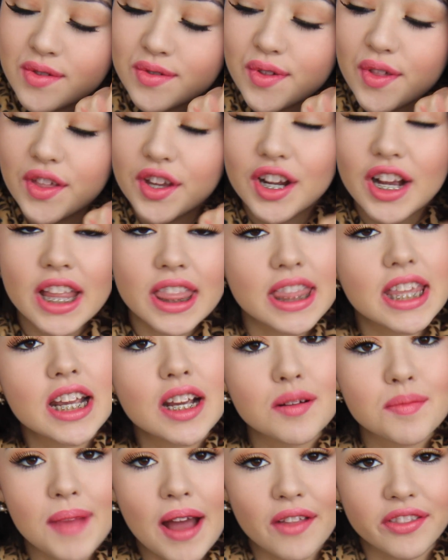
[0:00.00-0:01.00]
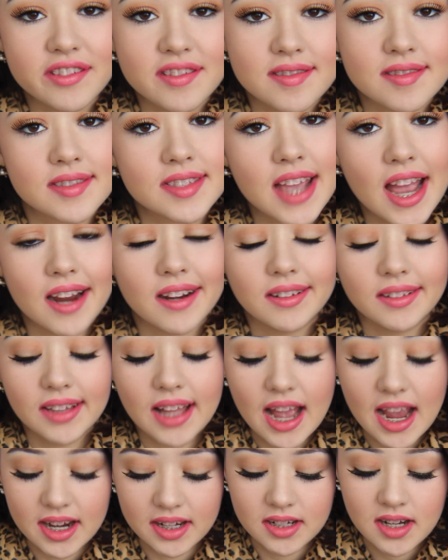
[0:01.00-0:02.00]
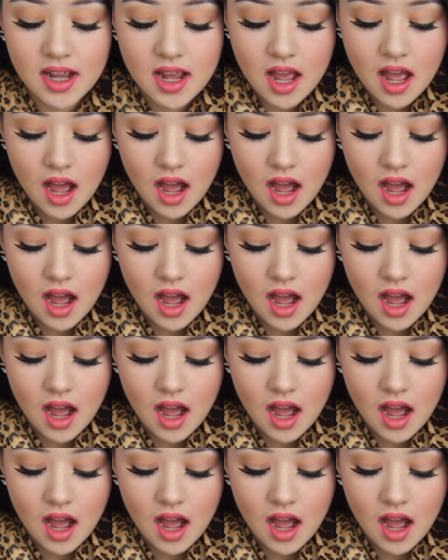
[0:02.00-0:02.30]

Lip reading: So the good thing about this entire line,